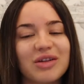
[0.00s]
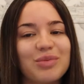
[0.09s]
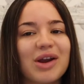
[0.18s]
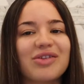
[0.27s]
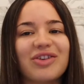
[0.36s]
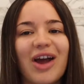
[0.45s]
clip
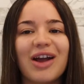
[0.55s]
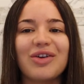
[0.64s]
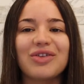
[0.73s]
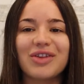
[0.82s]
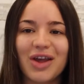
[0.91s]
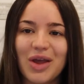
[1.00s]

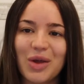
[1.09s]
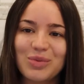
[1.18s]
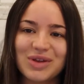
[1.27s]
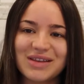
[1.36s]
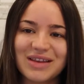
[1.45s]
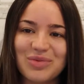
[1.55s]
hairstyles,
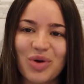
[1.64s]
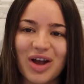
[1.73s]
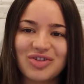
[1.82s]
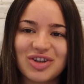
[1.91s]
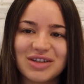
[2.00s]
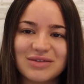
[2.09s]
please keep
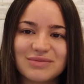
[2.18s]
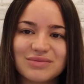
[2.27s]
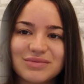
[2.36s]
watching.